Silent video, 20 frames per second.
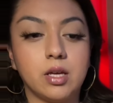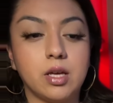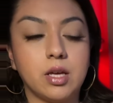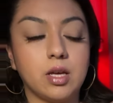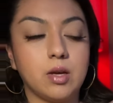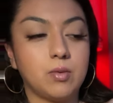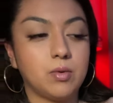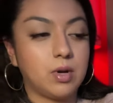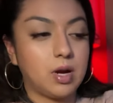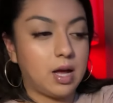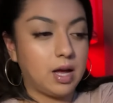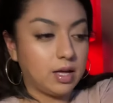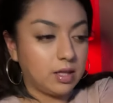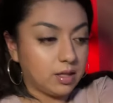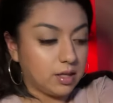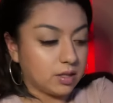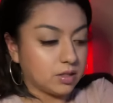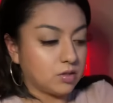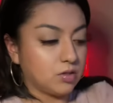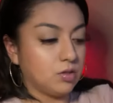What I
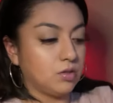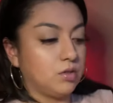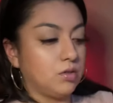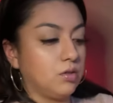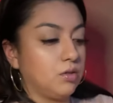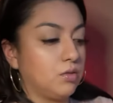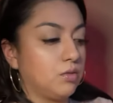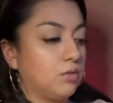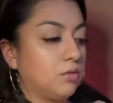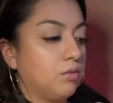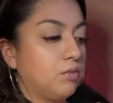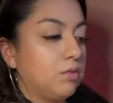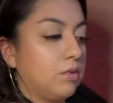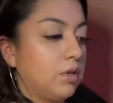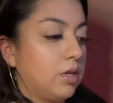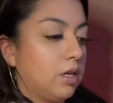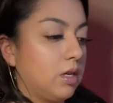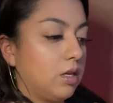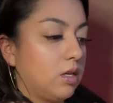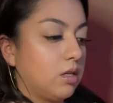like to do
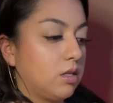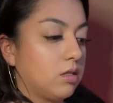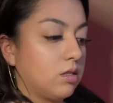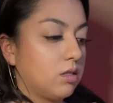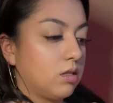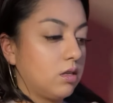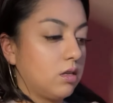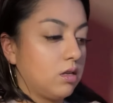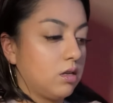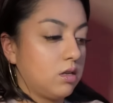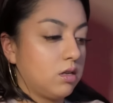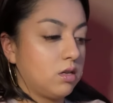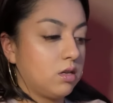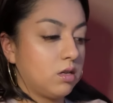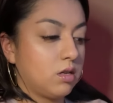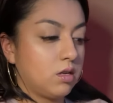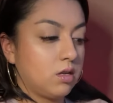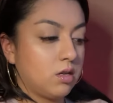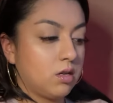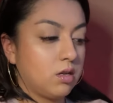is
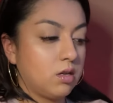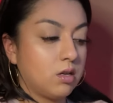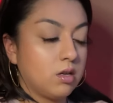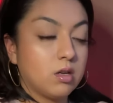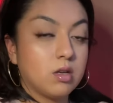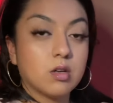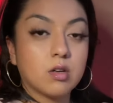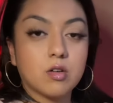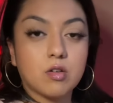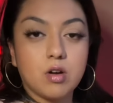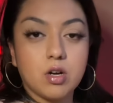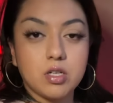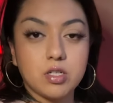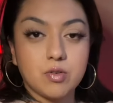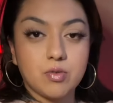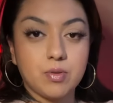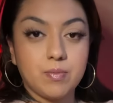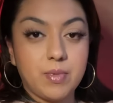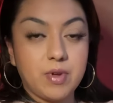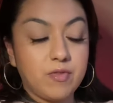crush it
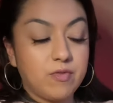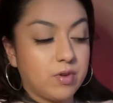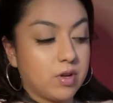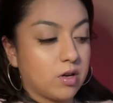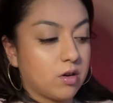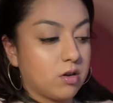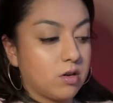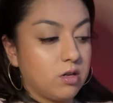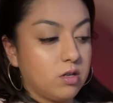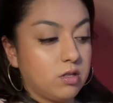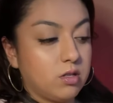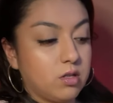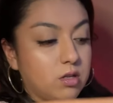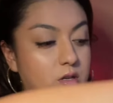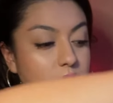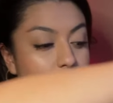with my fingers.